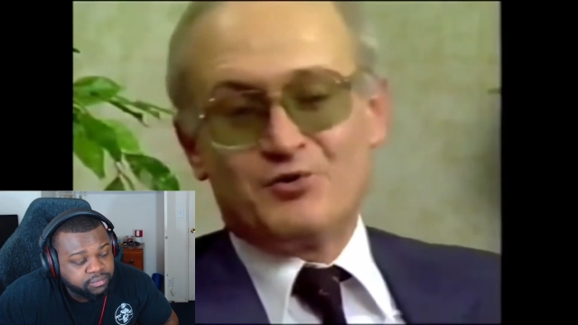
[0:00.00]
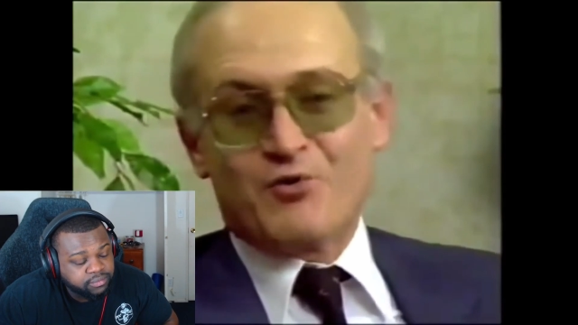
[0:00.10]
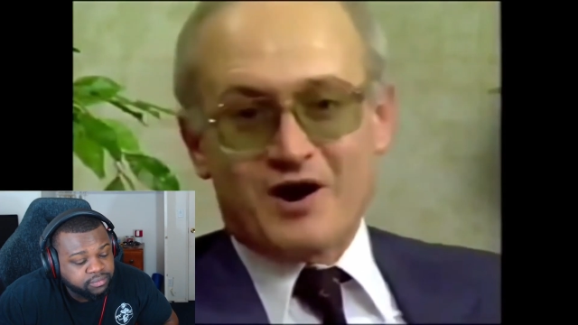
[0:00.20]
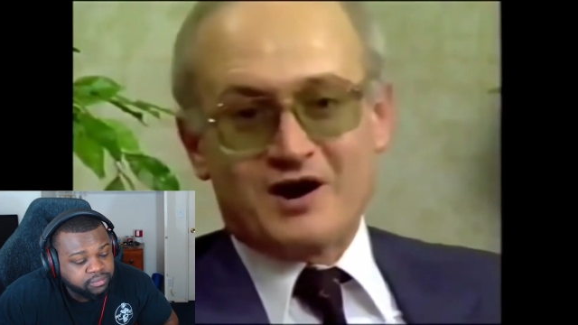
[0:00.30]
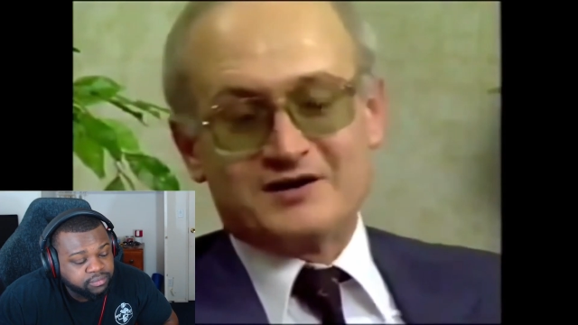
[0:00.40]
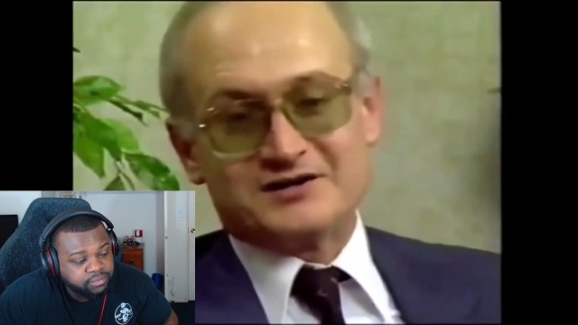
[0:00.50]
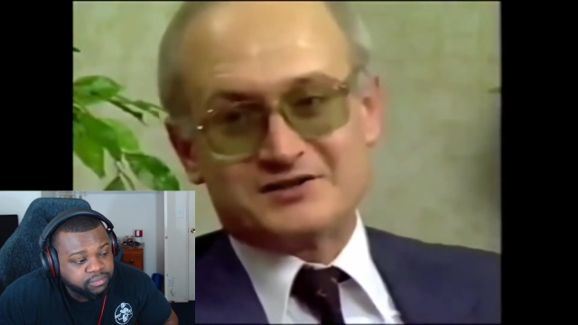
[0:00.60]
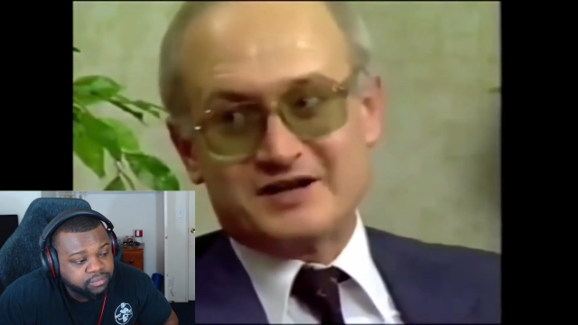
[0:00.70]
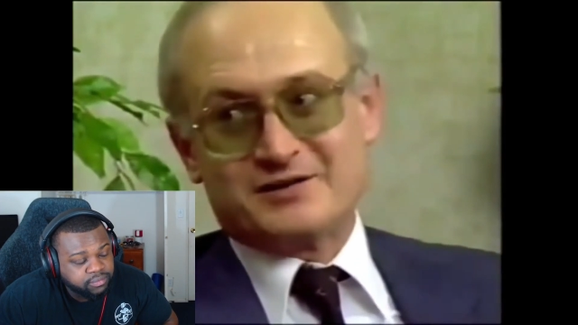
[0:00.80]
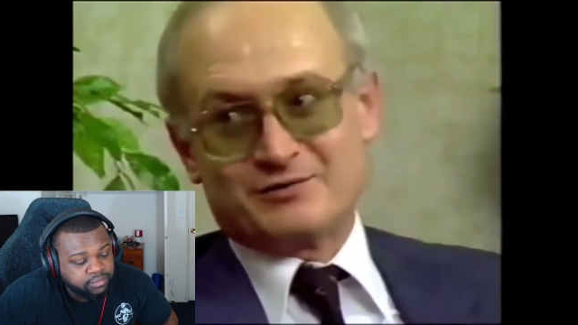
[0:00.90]
Speaker 1: You are
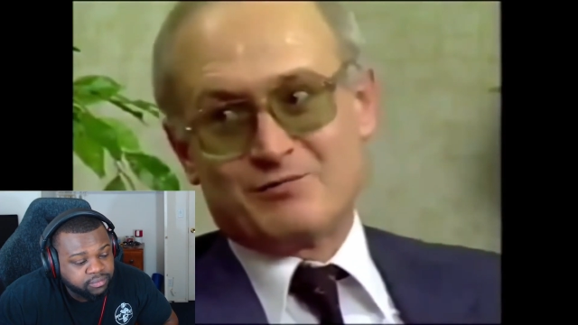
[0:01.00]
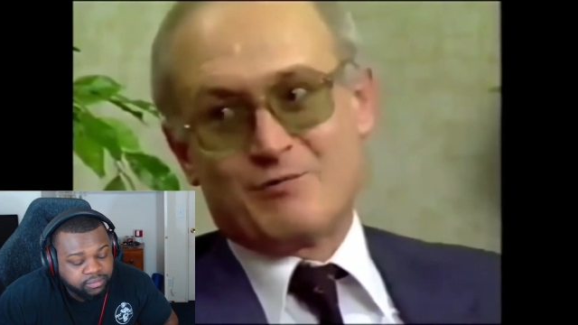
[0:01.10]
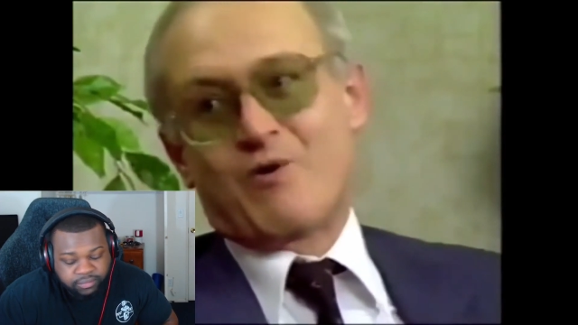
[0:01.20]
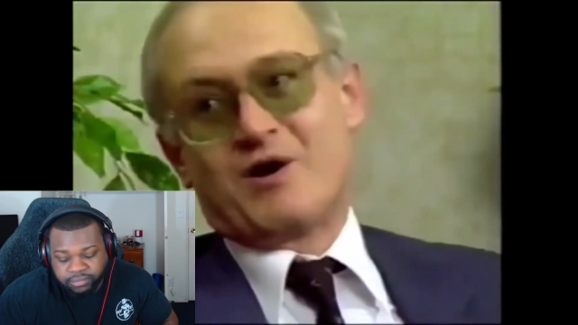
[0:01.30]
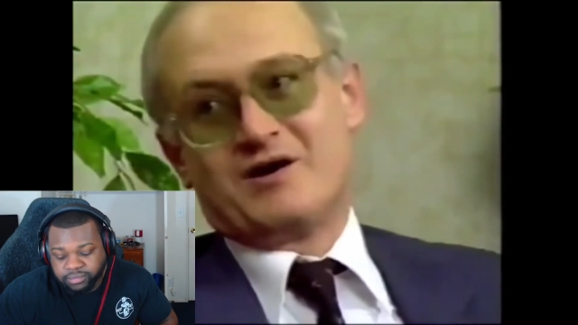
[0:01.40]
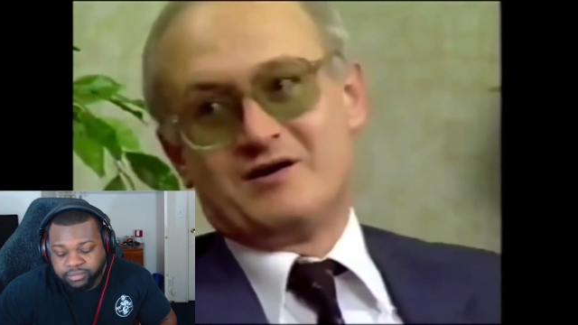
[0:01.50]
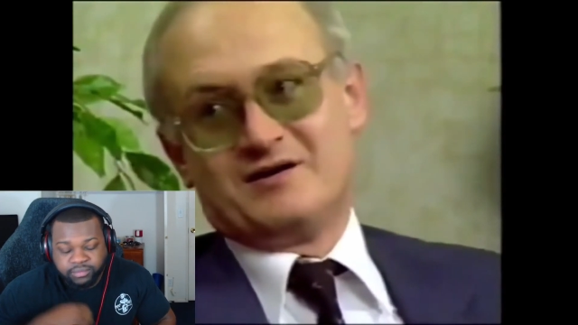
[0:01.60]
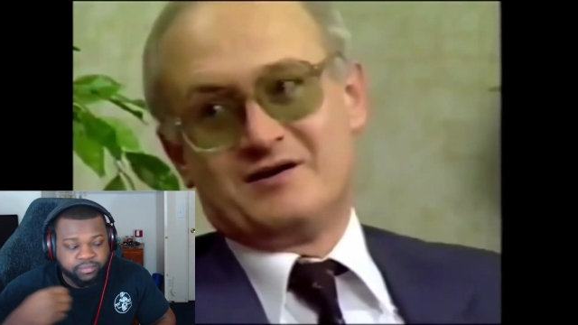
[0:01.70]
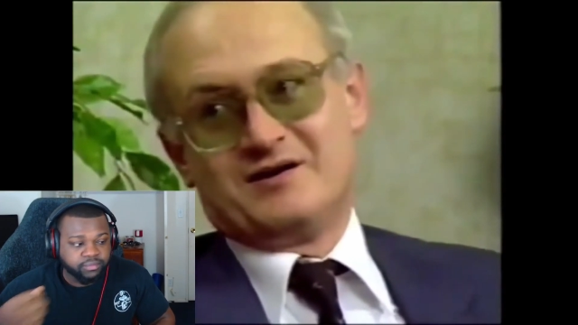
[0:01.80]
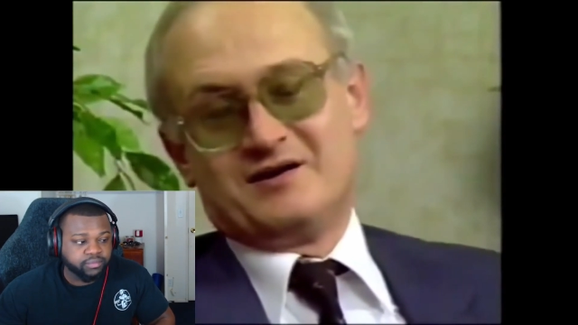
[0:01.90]
in a state of war,
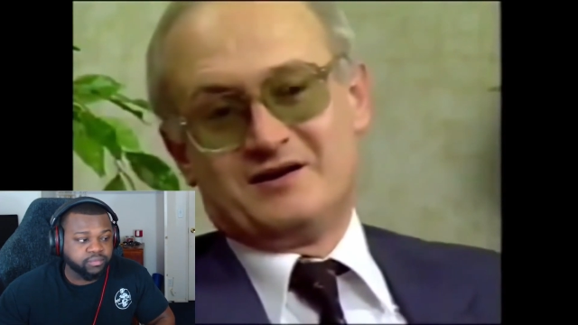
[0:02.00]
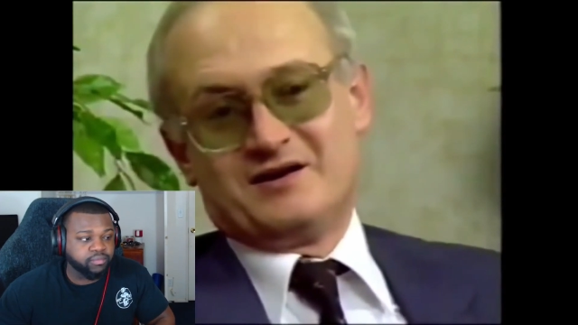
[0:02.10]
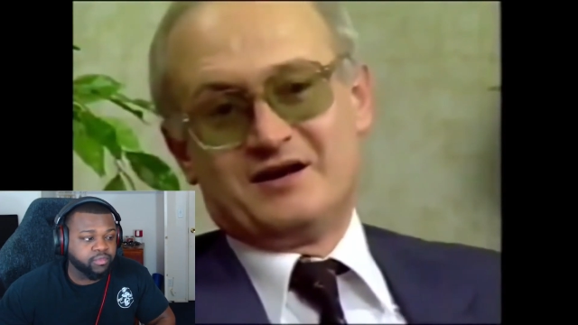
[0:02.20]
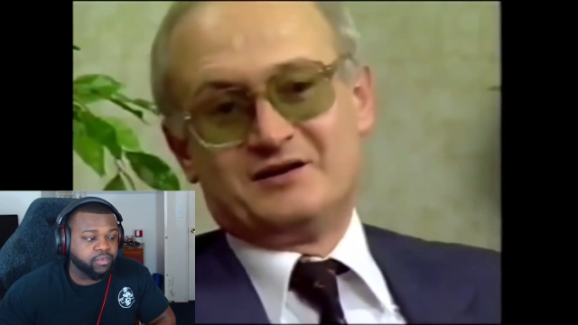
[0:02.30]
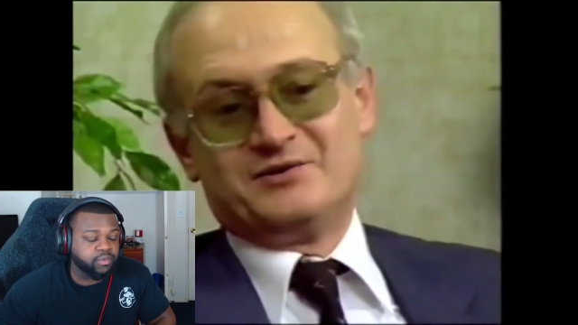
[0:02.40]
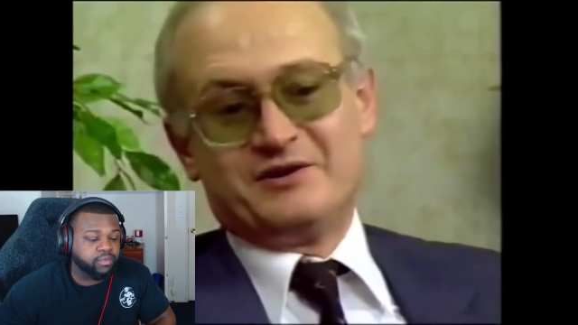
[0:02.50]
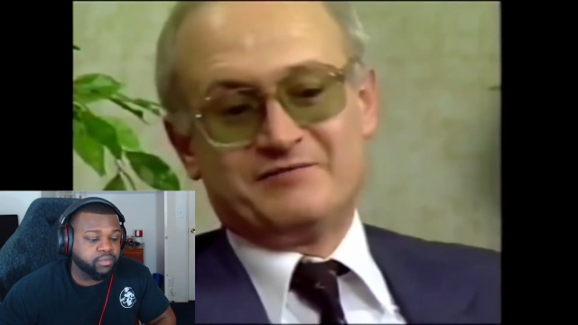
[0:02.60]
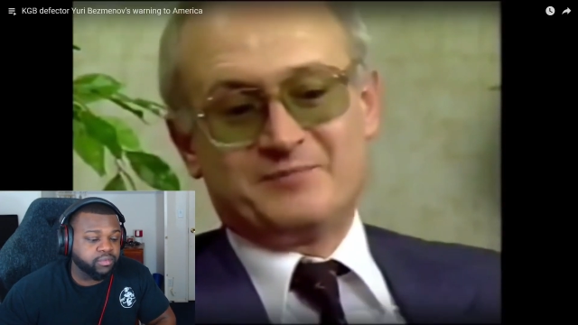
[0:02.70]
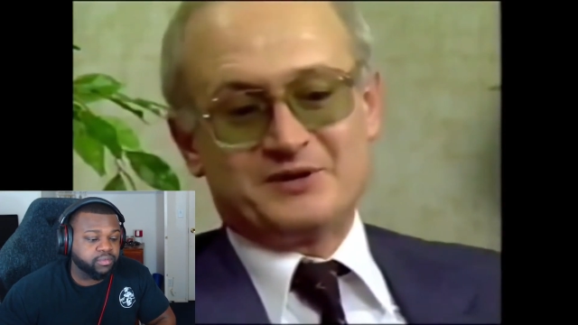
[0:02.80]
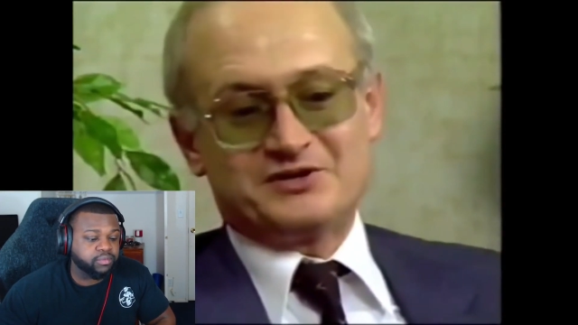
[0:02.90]
and
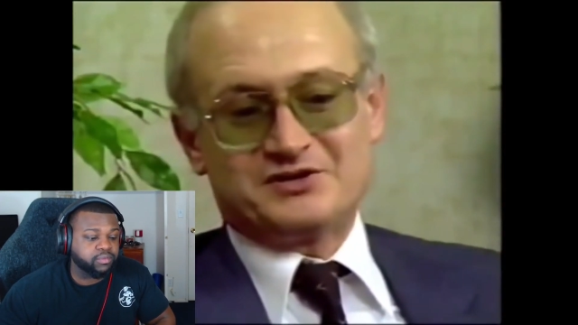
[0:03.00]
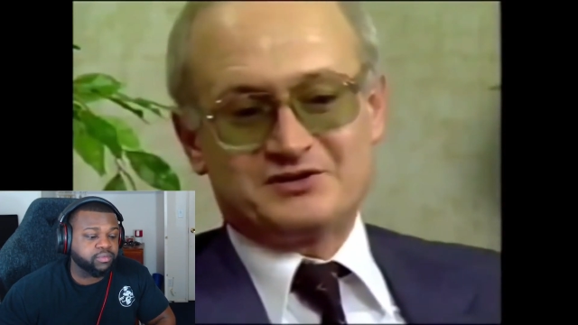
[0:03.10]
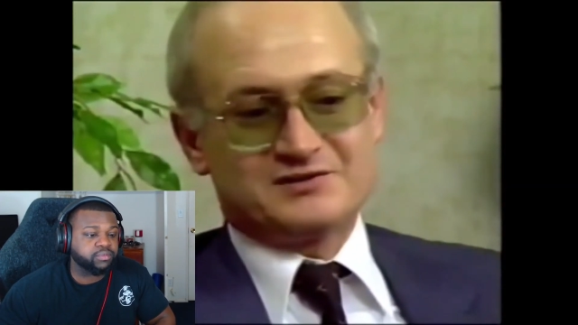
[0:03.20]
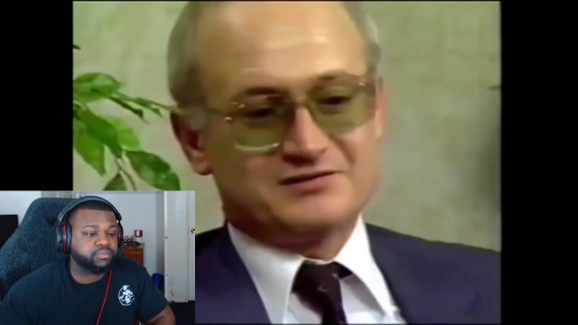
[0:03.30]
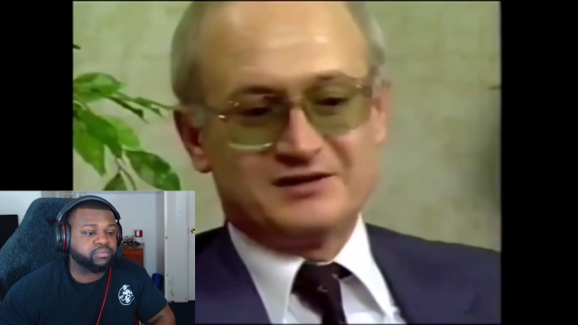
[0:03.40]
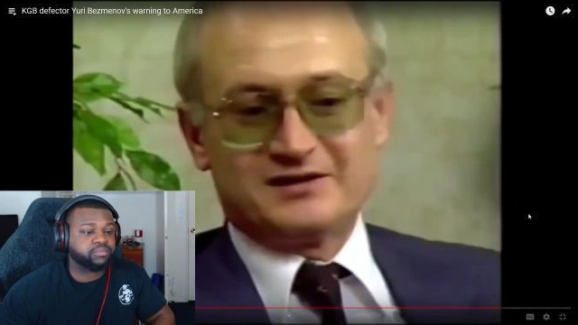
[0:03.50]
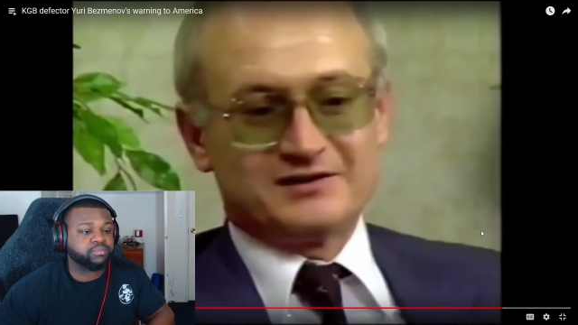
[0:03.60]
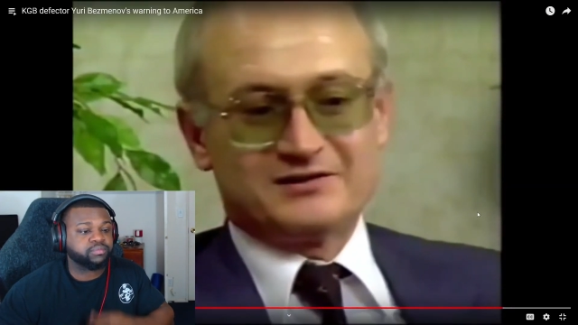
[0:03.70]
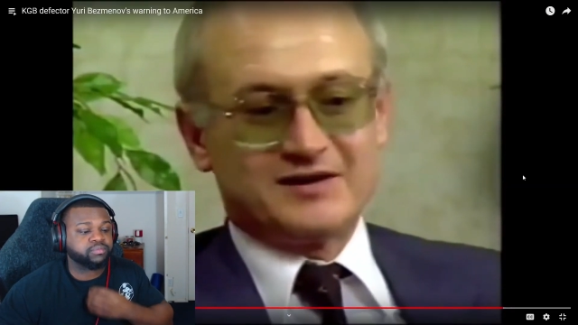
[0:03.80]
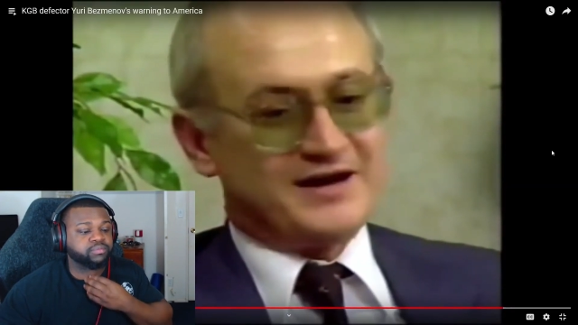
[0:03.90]
you have precious
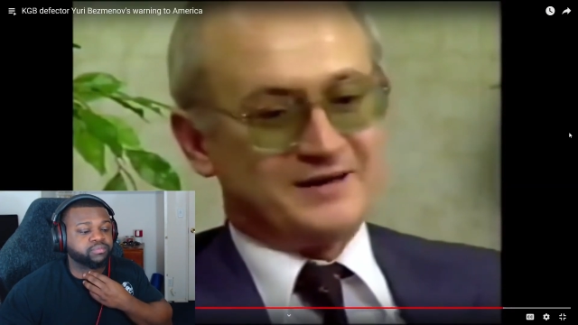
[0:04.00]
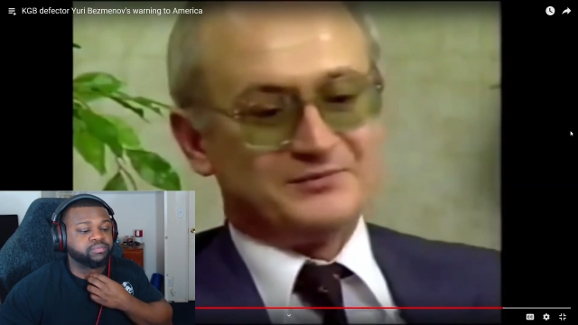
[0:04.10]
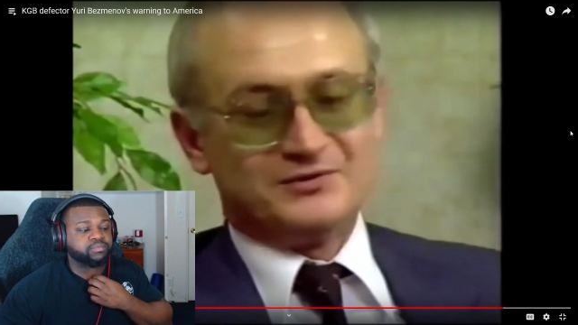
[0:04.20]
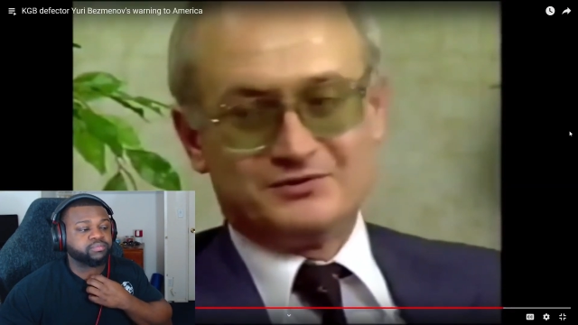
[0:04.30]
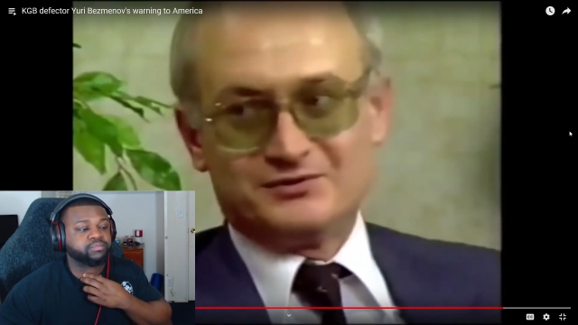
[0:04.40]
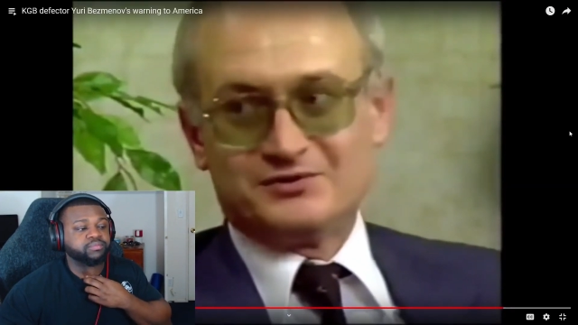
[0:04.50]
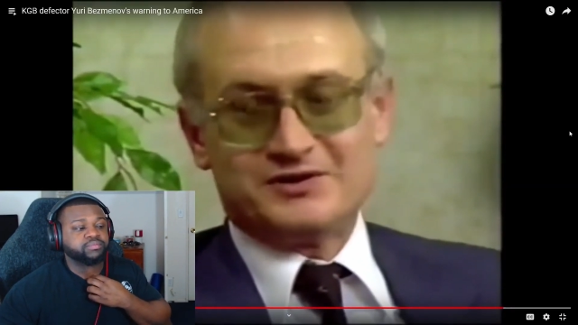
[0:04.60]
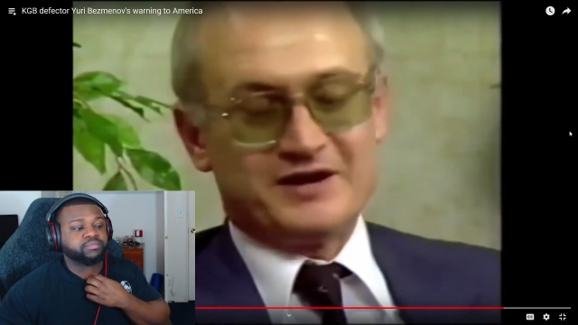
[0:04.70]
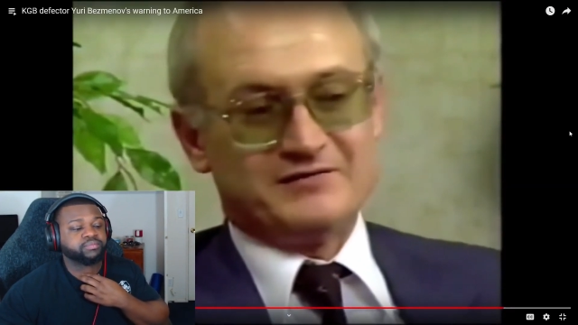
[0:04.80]
little time to